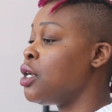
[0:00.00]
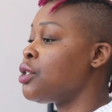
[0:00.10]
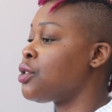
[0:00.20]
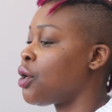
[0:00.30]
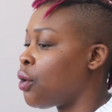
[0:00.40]

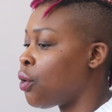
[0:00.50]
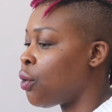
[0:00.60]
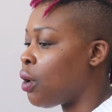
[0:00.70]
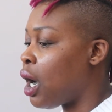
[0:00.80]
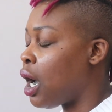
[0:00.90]

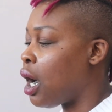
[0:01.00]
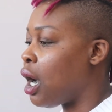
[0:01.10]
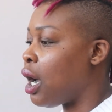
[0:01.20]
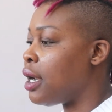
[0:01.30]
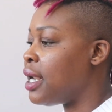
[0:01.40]
So
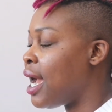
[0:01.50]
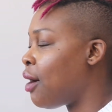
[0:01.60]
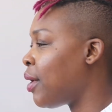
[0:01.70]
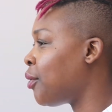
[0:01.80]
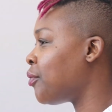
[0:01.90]

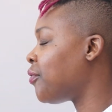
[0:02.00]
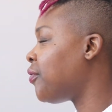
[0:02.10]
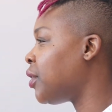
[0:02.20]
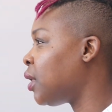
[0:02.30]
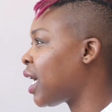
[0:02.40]
now I don't
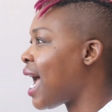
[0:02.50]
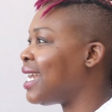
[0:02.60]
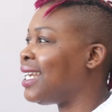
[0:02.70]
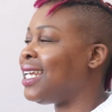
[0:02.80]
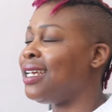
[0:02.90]
feel like I
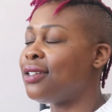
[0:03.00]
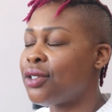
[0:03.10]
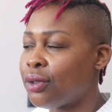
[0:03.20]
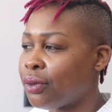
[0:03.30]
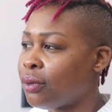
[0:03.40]
need
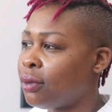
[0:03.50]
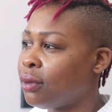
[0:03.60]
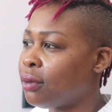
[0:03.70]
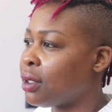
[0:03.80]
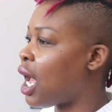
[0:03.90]
to
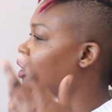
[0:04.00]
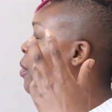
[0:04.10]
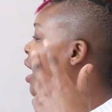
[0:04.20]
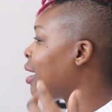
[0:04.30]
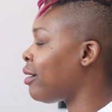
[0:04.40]
have
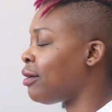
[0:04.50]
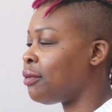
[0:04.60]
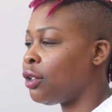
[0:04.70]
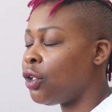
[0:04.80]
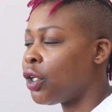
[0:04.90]
my
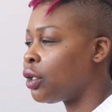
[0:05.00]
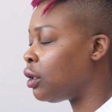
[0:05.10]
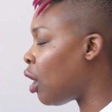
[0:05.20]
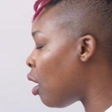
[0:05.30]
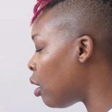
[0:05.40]
hair look
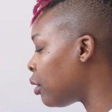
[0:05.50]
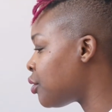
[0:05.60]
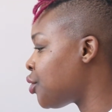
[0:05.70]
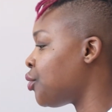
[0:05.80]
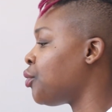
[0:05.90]
long
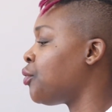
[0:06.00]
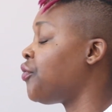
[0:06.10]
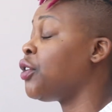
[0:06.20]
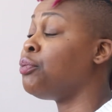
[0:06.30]
to feel